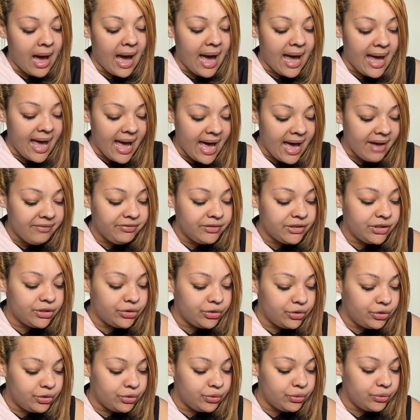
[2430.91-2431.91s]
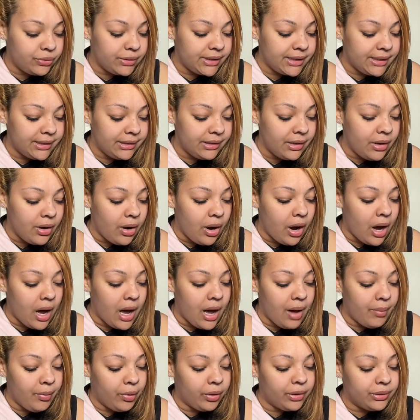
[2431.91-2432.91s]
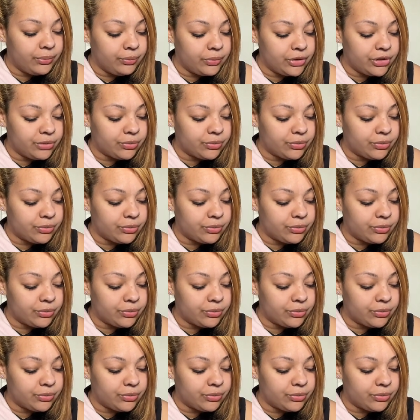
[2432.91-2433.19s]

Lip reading: I have to do it, or